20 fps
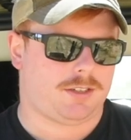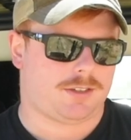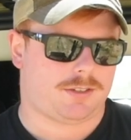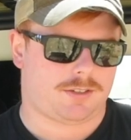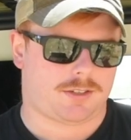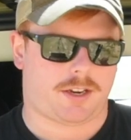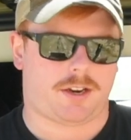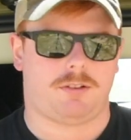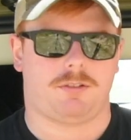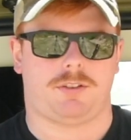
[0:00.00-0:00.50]
to
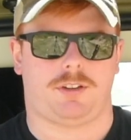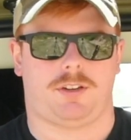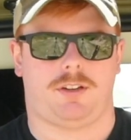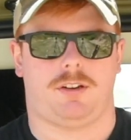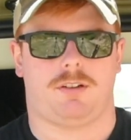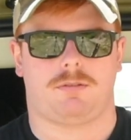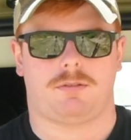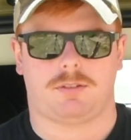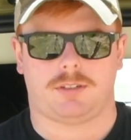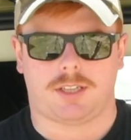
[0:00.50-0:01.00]
cycle the
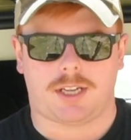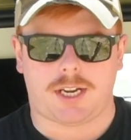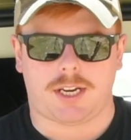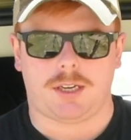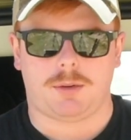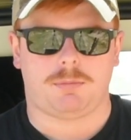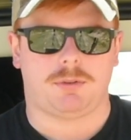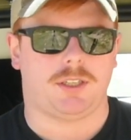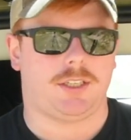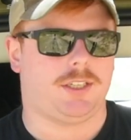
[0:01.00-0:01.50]
gun
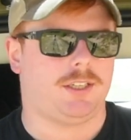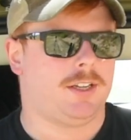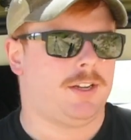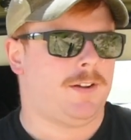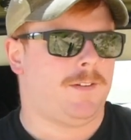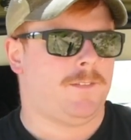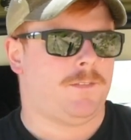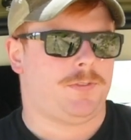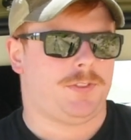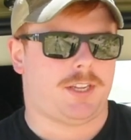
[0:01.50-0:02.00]
reliably,
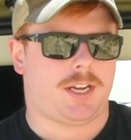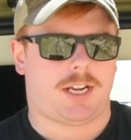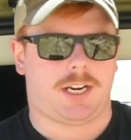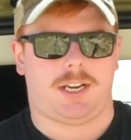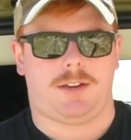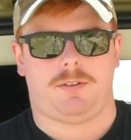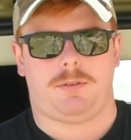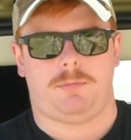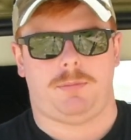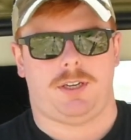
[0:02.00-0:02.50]
not
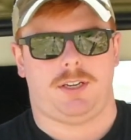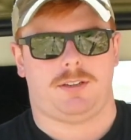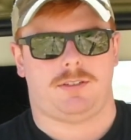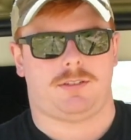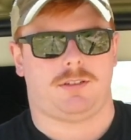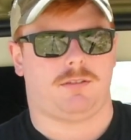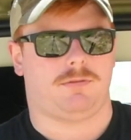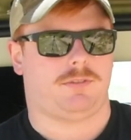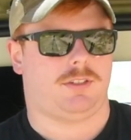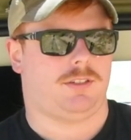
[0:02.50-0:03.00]
have it beat
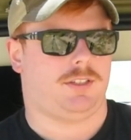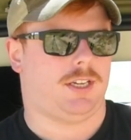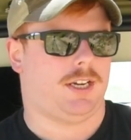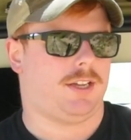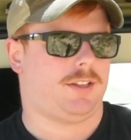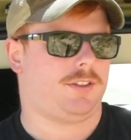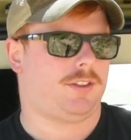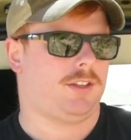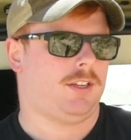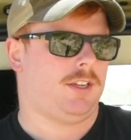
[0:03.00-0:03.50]
itself to
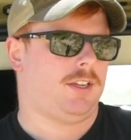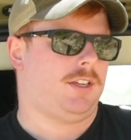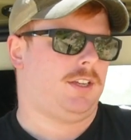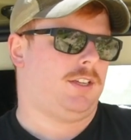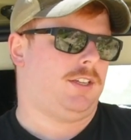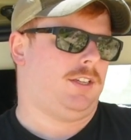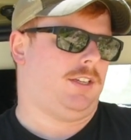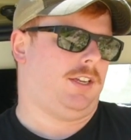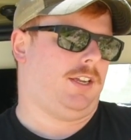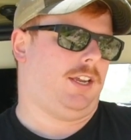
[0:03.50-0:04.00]
death,
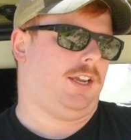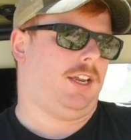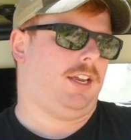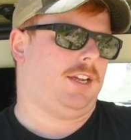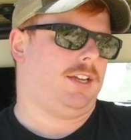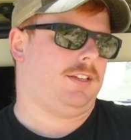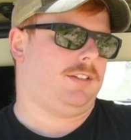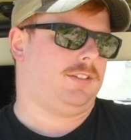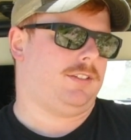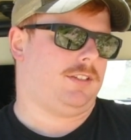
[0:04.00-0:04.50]

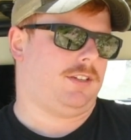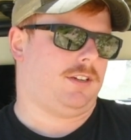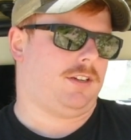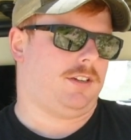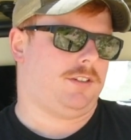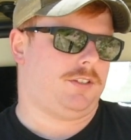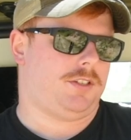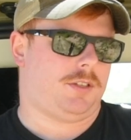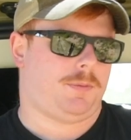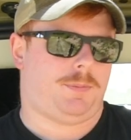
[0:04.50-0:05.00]
and
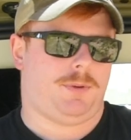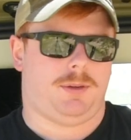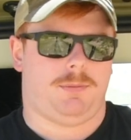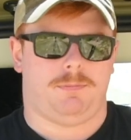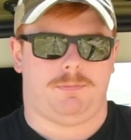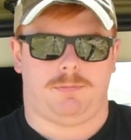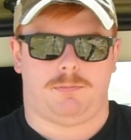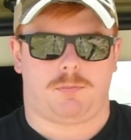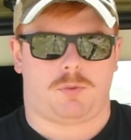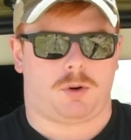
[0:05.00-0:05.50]
just be
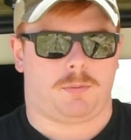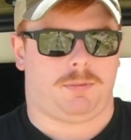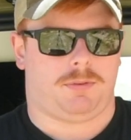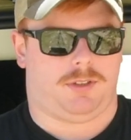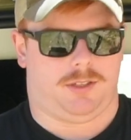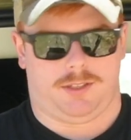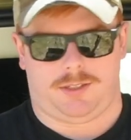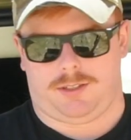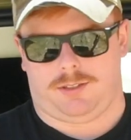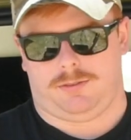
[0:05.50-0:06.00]
more
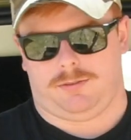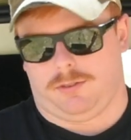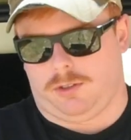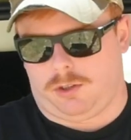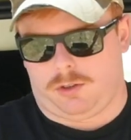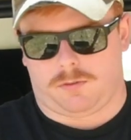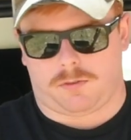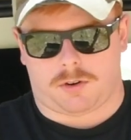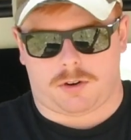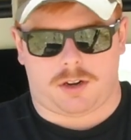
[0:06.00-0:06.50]
pleasant
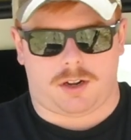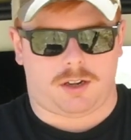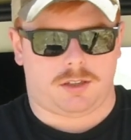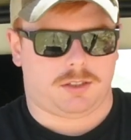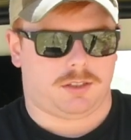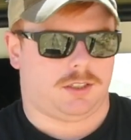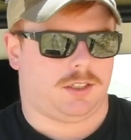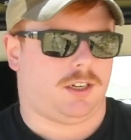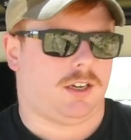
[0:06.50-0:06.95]
overall.